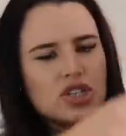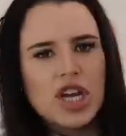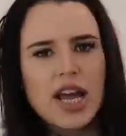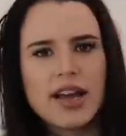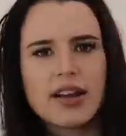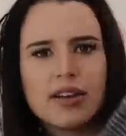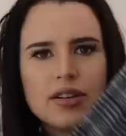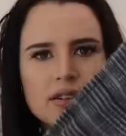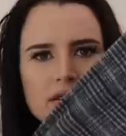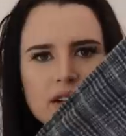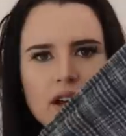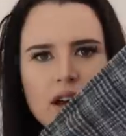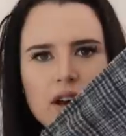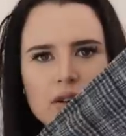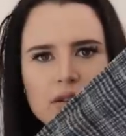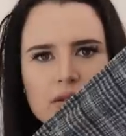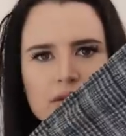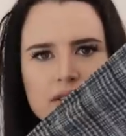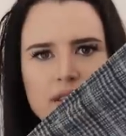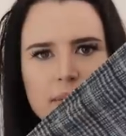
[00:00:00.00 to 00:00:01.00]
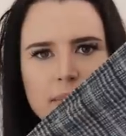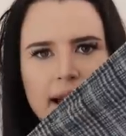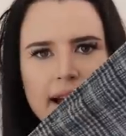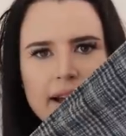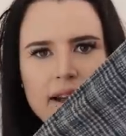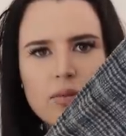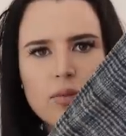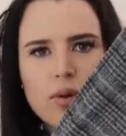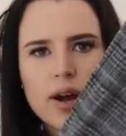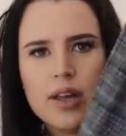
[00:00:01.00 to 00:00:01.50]
checkered coats, the
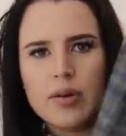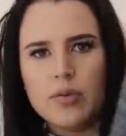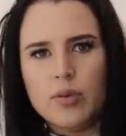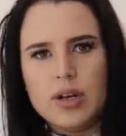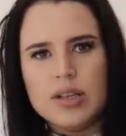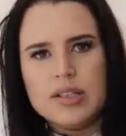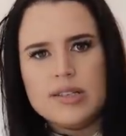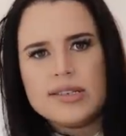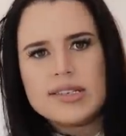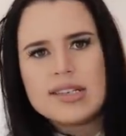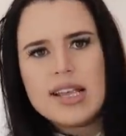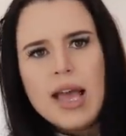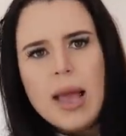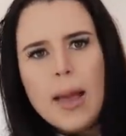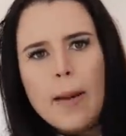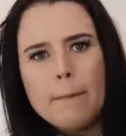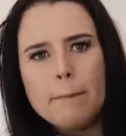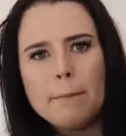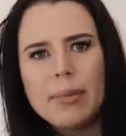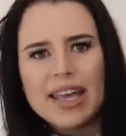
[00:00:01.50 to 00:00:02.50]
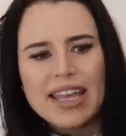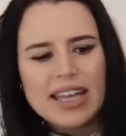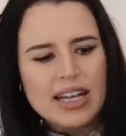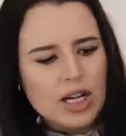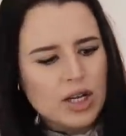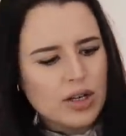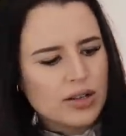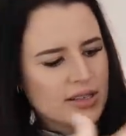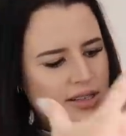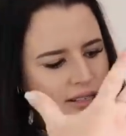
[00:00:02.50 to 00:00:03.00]
black and white ones, but it
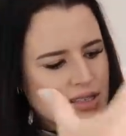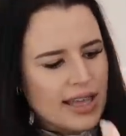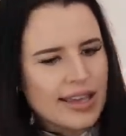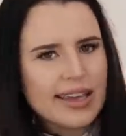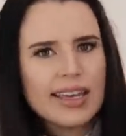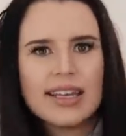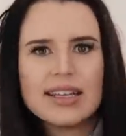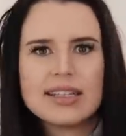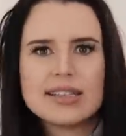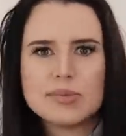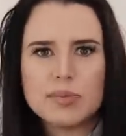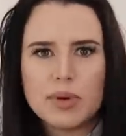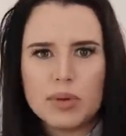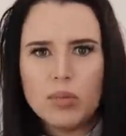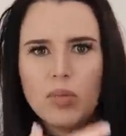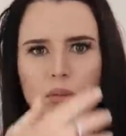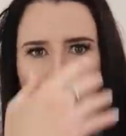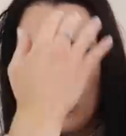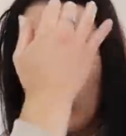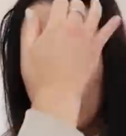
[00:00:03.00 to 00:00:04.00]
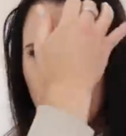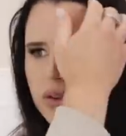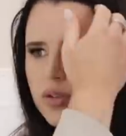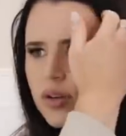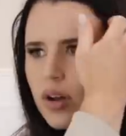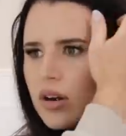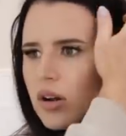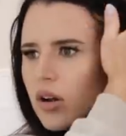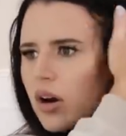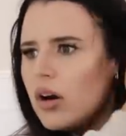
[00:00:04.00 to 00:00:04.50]
looks like it's been worn
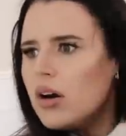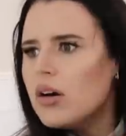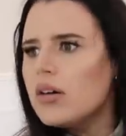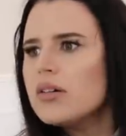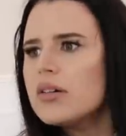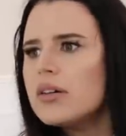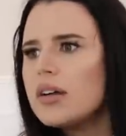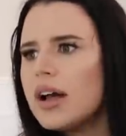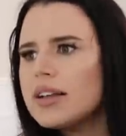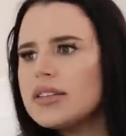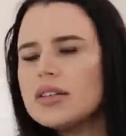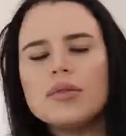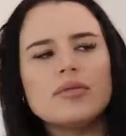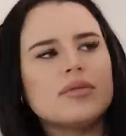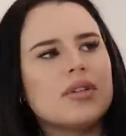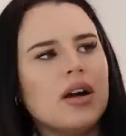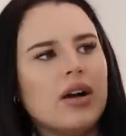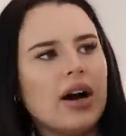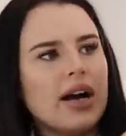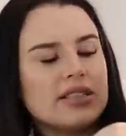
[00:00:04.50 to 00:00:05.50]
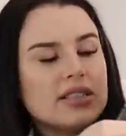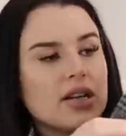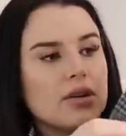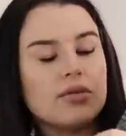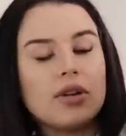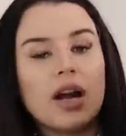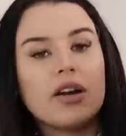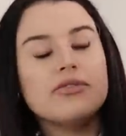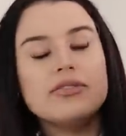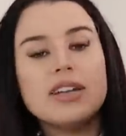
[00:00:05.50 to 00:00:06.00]
a lot. I don't know,
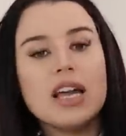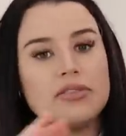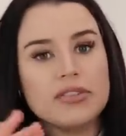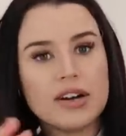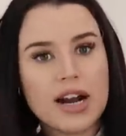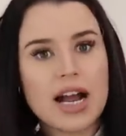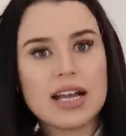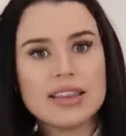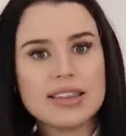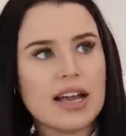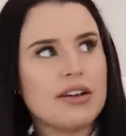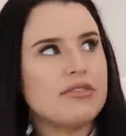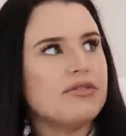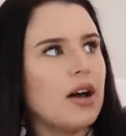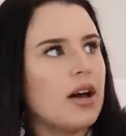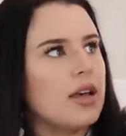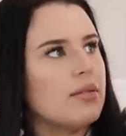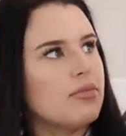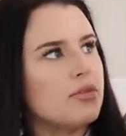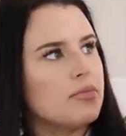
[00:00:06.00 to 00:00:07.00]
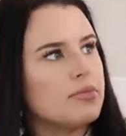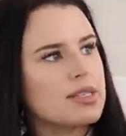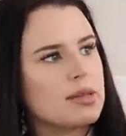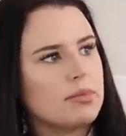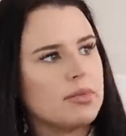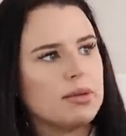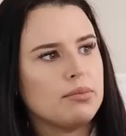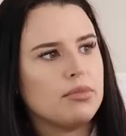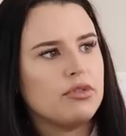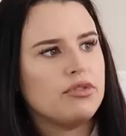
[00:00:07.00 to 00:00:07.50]
I've never had that vibe from something